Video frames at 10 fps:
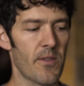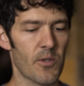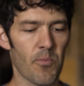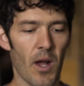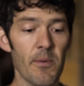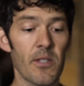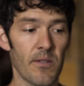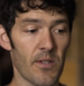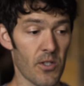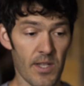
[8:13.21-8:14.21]
There's
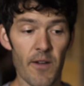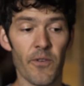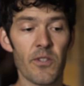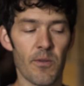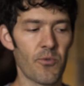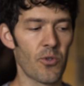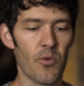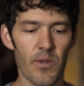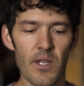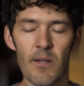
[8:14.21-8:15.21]
definitely some
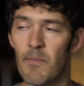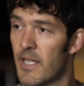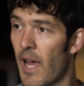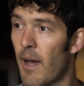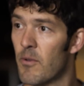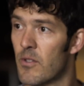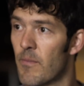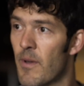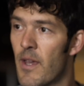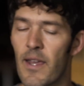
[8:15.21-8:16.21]
truth in metabolism.